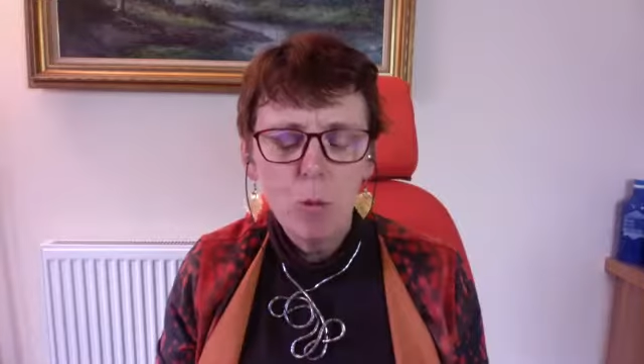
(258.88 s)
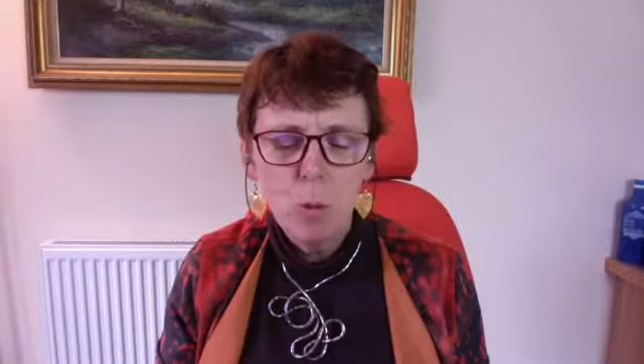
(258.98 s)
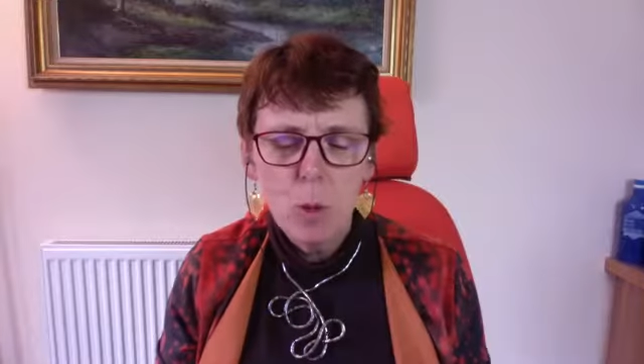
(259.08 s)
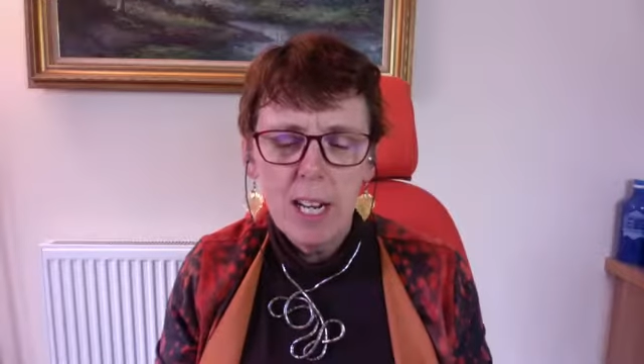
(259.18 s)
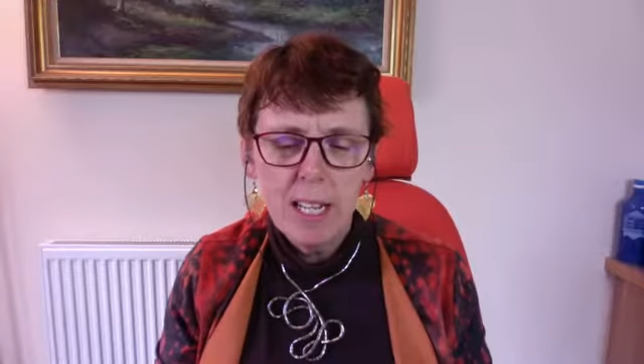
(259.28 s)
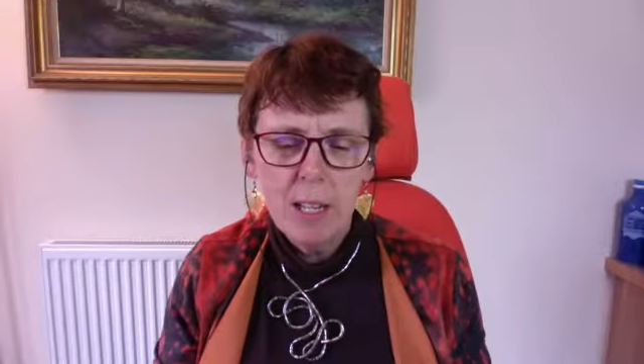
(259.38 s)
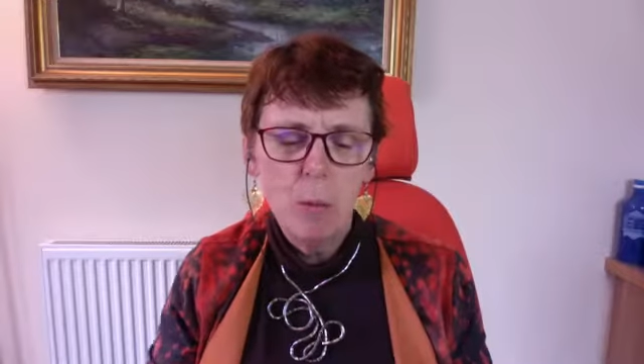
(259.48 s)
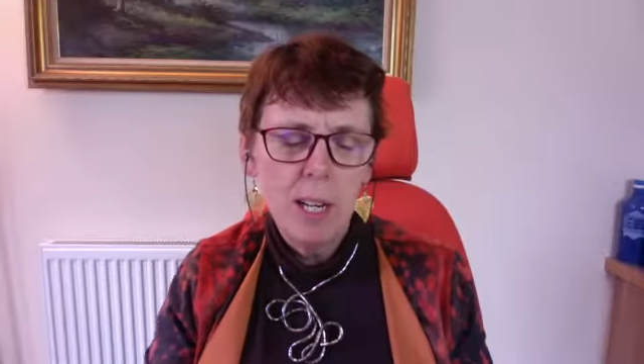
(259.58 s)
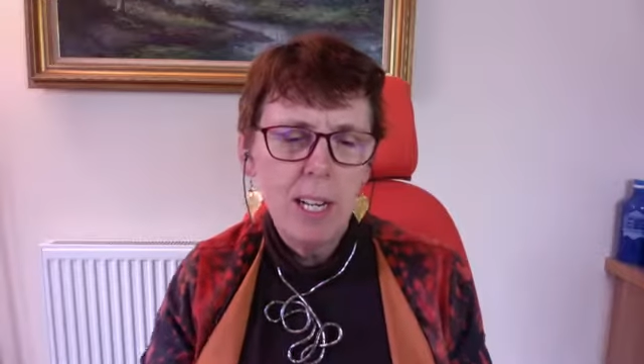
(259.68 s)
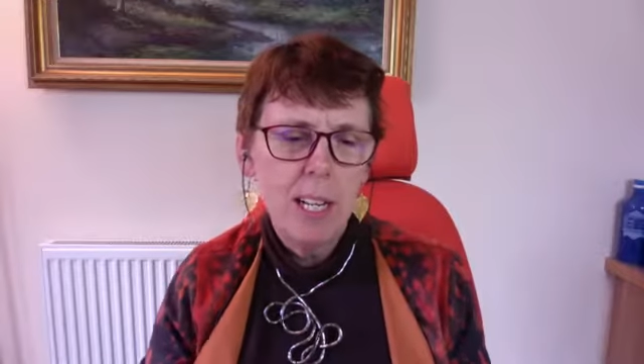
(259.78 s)
really,
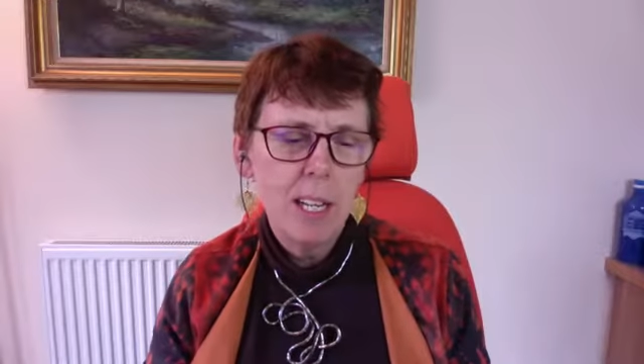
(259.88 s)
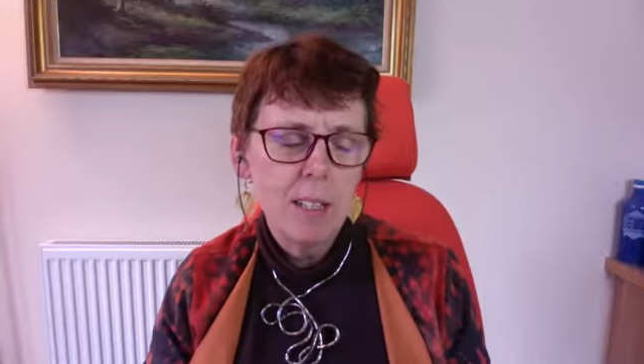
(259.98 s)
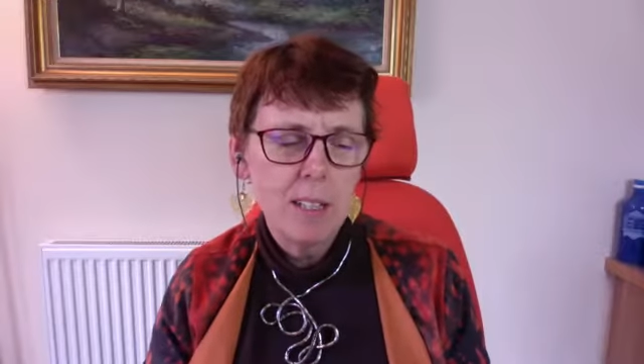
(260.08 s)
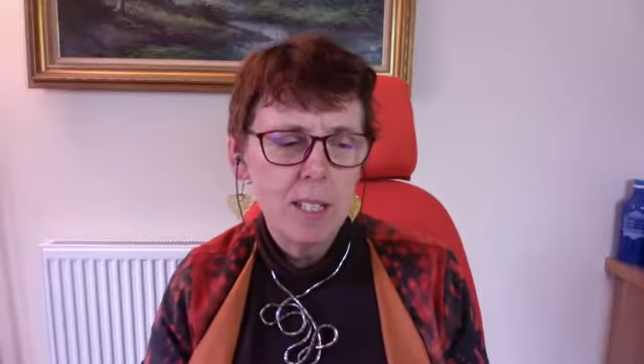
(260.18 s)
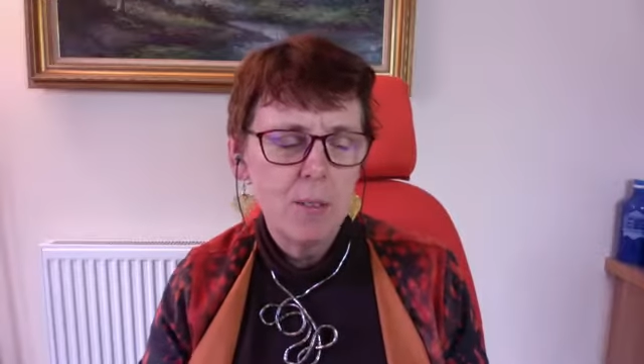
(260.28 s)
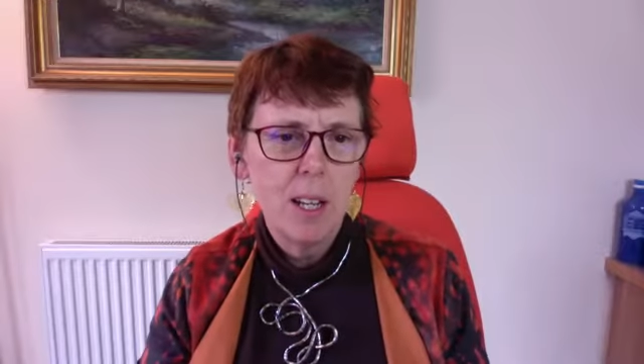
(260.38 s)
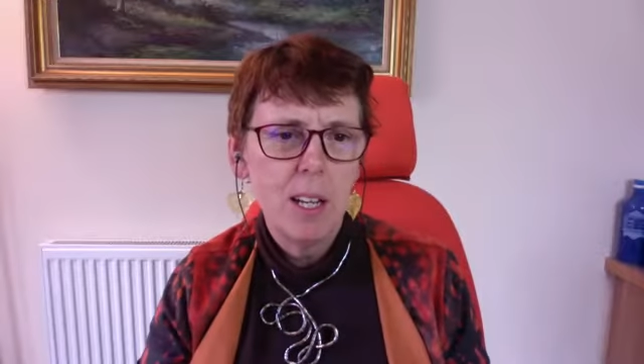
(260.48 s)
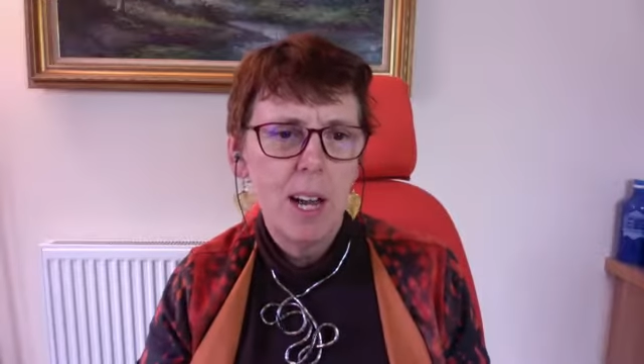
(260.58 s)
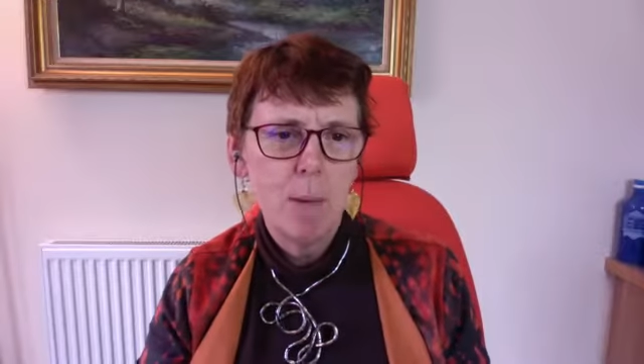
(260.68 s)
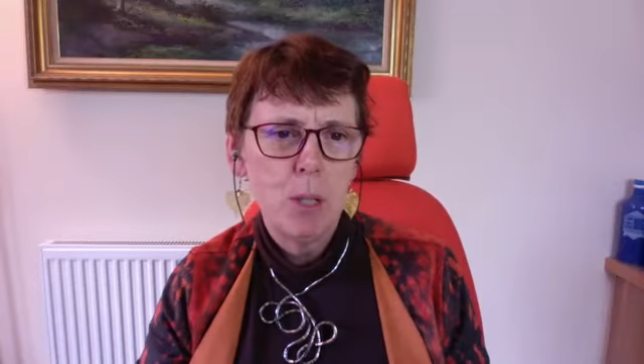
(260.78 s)
really
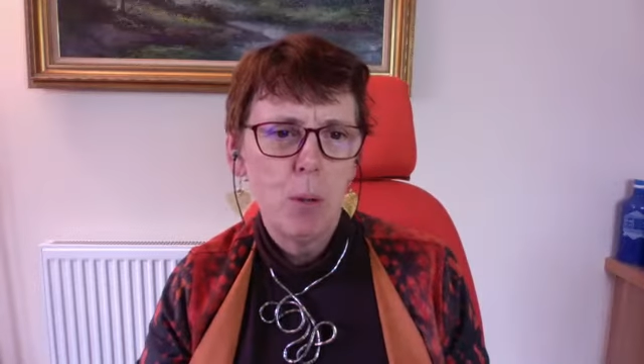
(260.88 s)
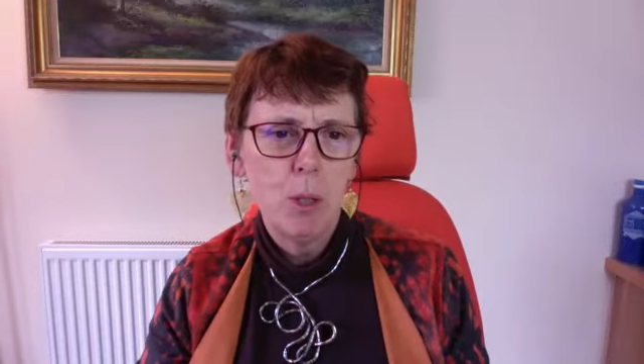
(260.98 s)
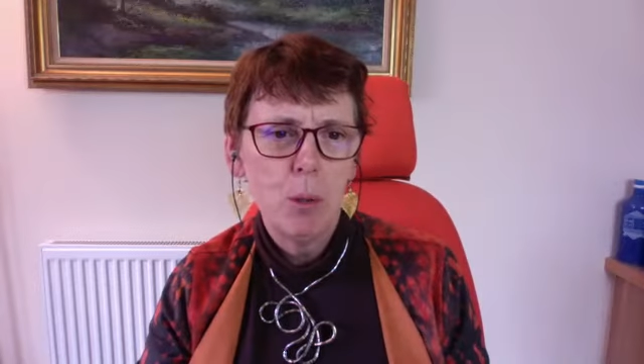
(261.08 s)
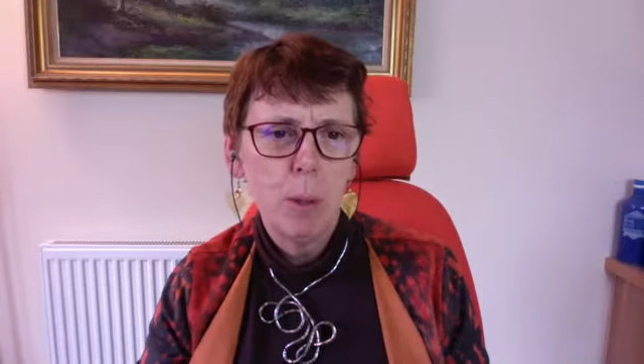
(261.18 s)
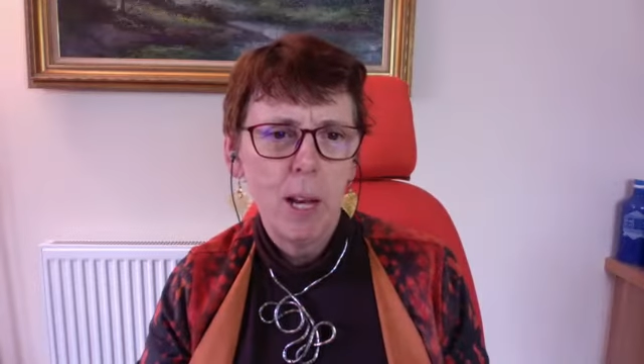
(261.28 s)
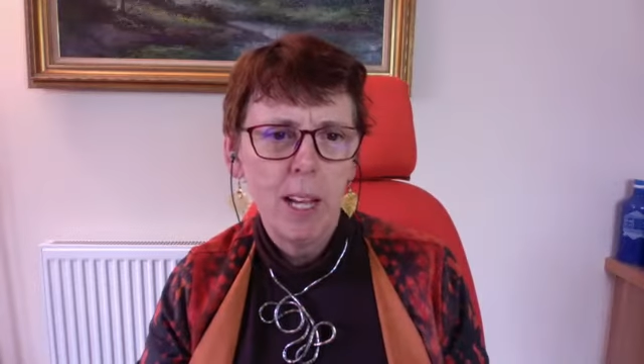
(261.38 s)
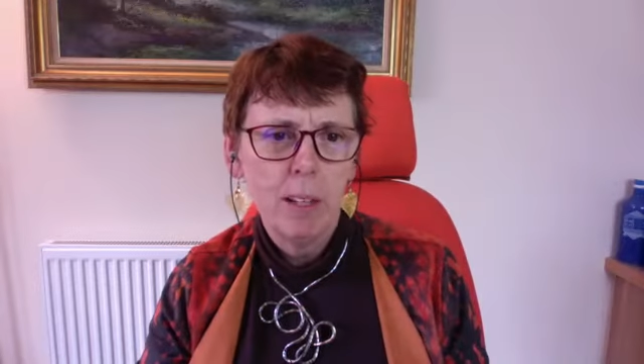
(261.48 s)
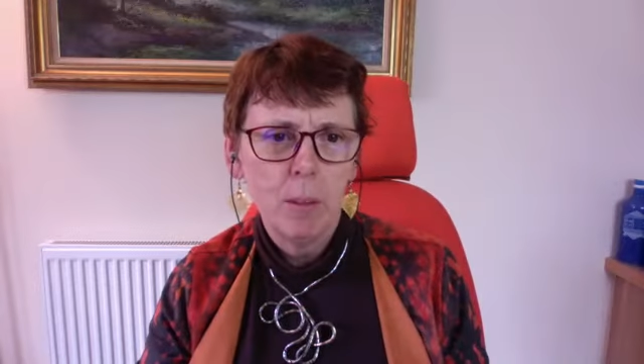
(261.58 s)
severe abdominal pain.